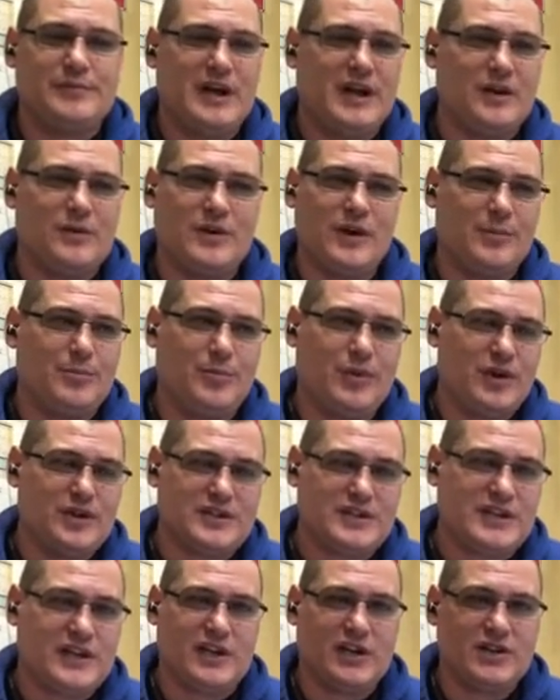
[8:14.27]
to put
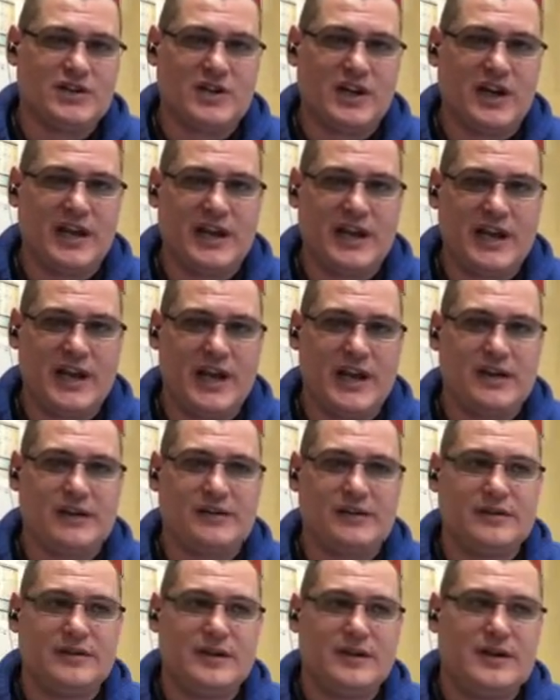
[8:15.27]
stickers on it yet
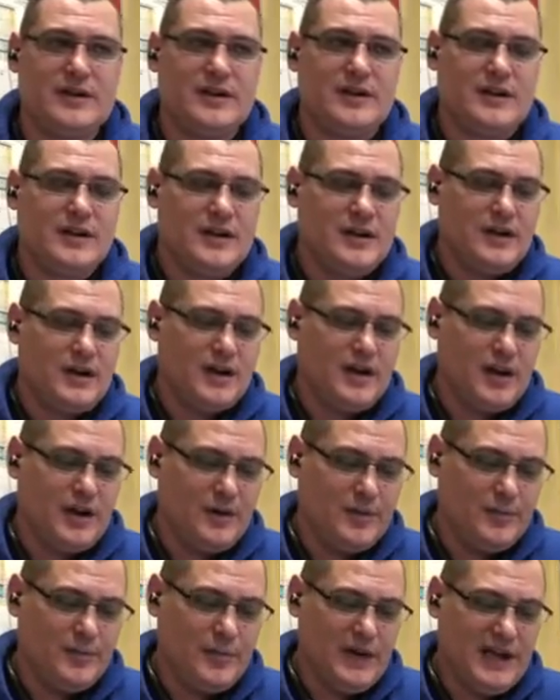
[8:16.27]

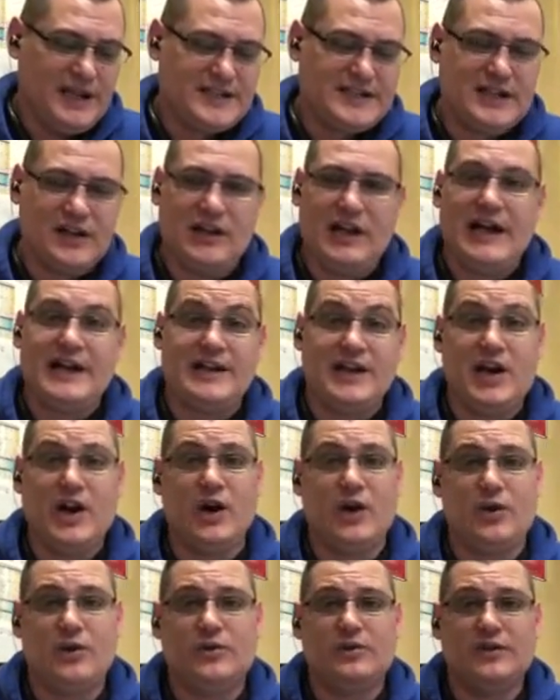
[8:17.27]
until I
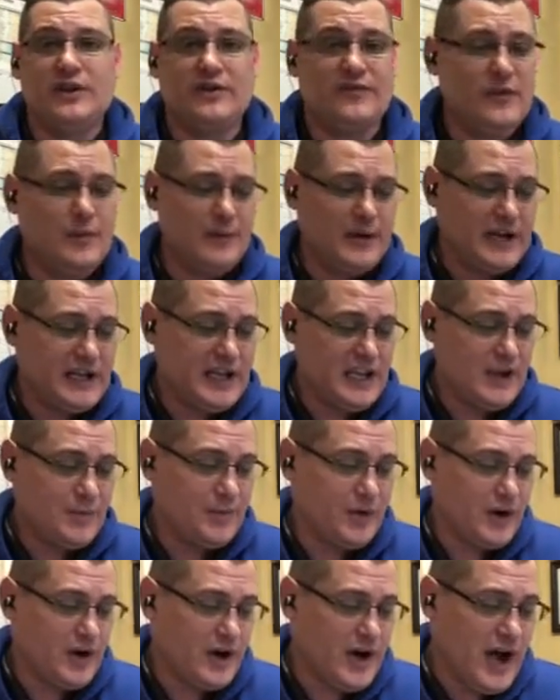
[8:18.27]
know if I'm gonna
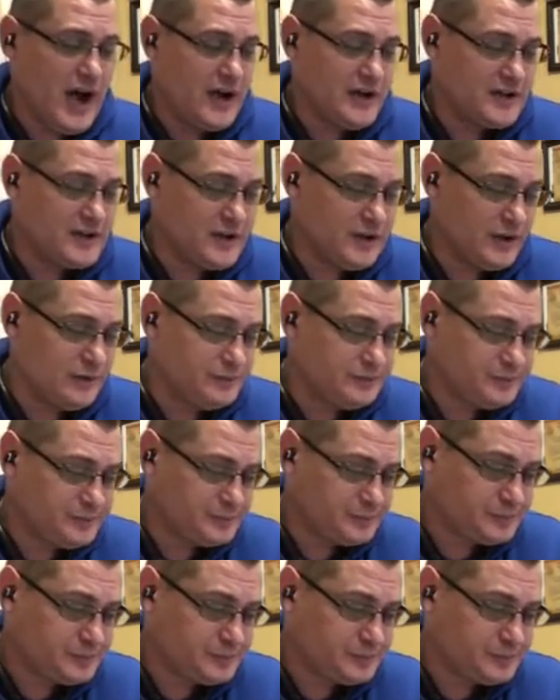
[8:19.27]
keep it or not. So,